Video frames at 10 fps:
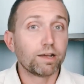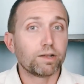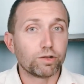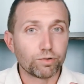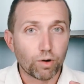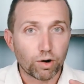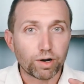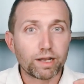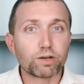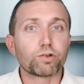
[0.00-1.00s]
you are
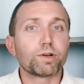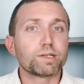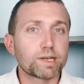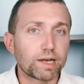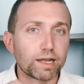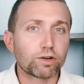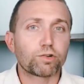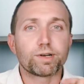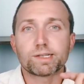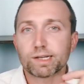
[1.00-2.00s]
increasing
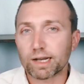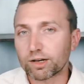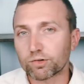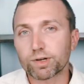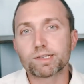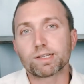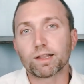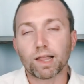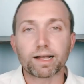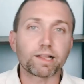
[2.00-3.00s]
the
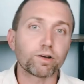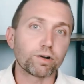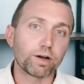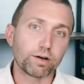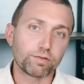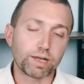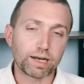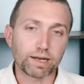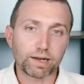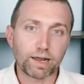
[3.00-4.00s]
likelihood of getting